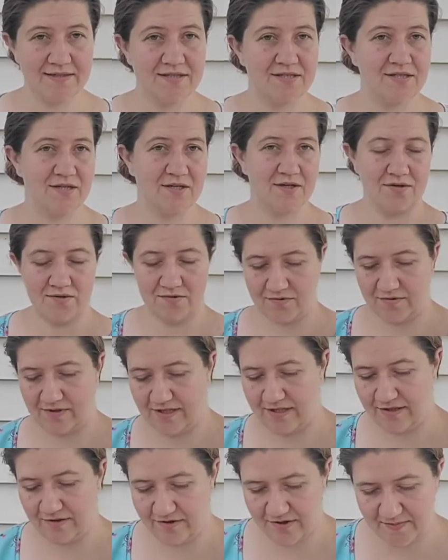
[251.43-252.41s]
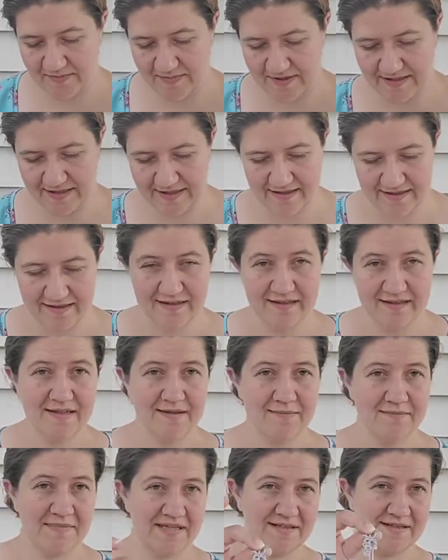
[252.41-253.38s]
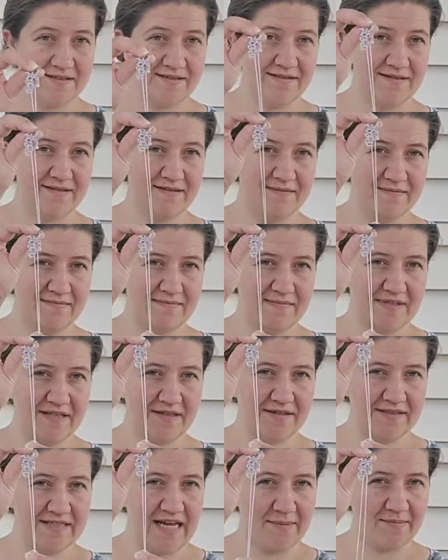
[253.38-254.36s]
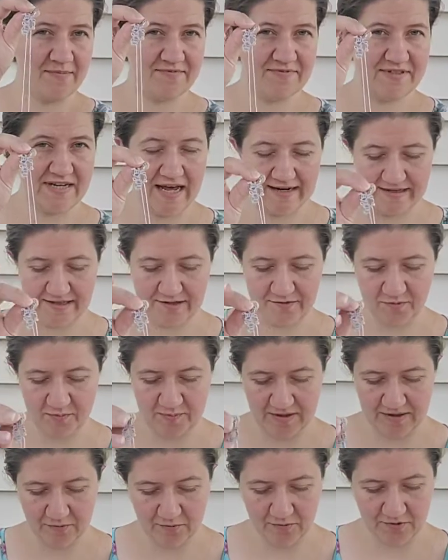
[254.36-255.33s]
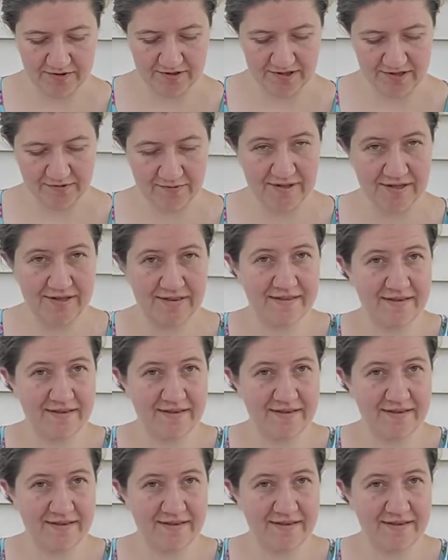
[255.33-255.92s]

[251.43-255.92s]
So here's my, my little my little dab of tatting that we'll be working with.